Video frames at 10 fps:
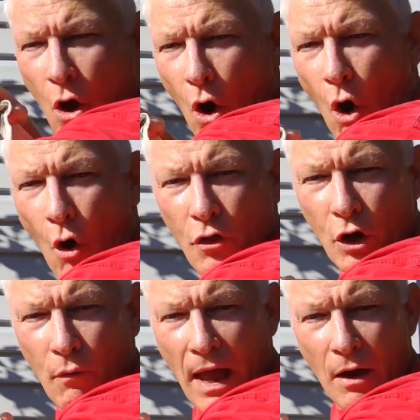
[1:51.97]
on the
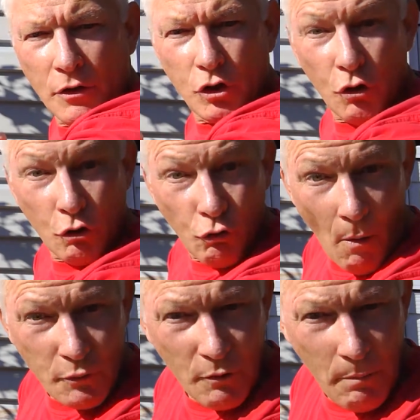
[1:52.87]
ground so the
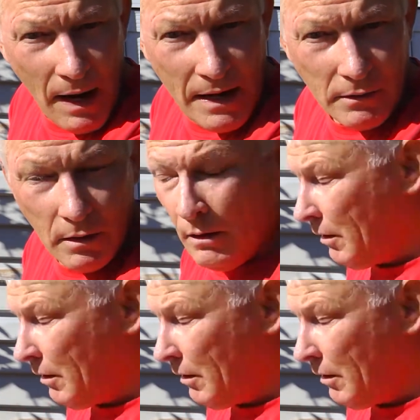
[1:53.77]
drops of paint